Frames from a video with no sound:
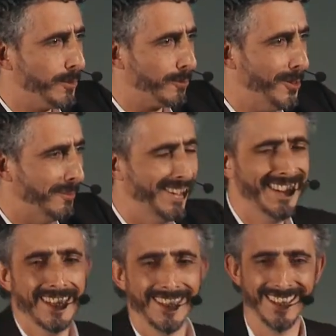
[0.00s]
the room.
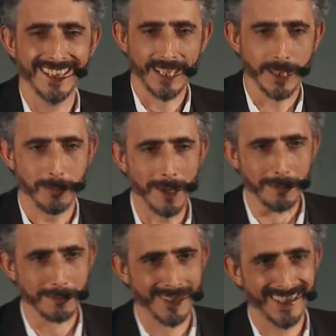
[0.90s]
It's
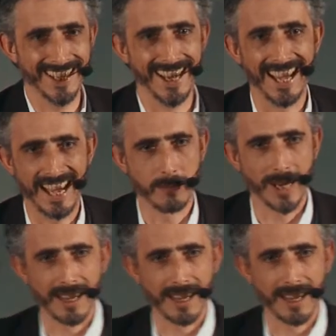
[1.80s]
both. And we